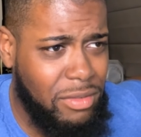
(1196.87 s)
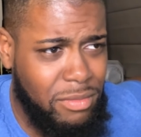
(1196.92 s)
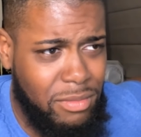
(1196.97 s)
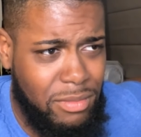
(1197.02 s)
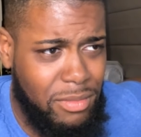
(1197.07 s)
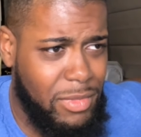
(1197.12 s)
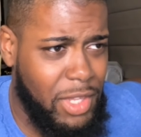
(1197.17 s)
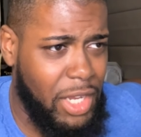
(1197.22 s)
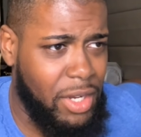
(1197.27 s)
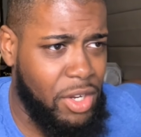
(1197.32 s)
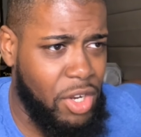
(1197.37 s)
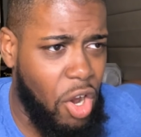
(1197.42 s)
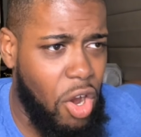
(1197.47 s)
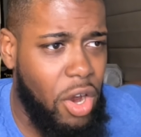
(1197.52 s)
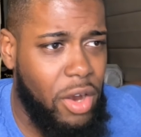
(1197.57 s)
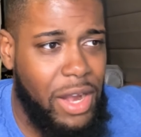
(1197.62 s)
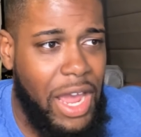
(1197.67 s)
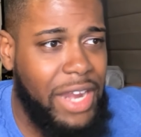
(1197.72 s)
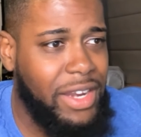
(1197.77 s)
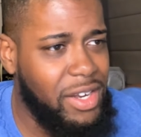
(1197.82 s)
Like,
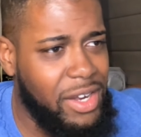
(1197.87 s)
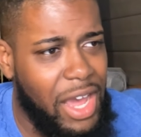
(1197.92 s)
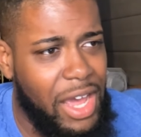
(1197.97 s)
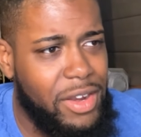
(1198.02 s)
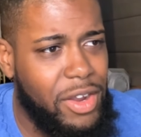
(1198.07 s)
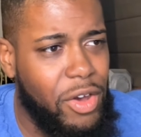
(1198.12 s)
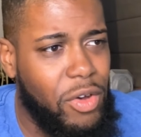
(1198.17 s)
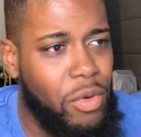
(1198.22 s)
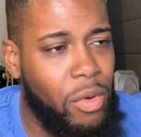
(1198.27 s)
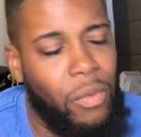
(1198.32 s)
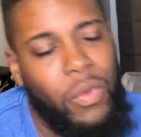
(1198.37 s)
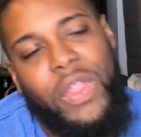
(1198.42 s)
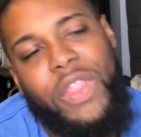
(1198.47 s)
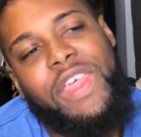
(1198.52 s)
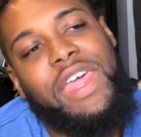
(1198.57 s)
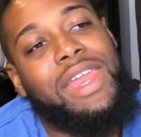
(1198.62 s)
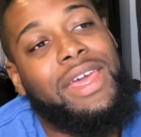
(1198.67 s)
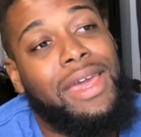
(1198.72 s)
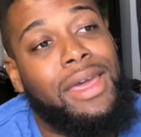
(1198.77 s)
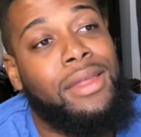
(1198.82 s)
darn, I did not know. Well,
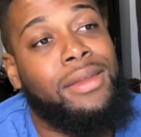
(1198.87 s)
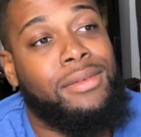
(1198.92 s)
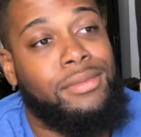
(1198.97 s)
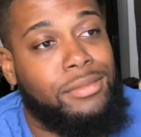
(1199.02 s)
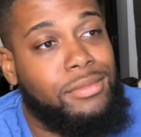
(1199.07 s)
then again,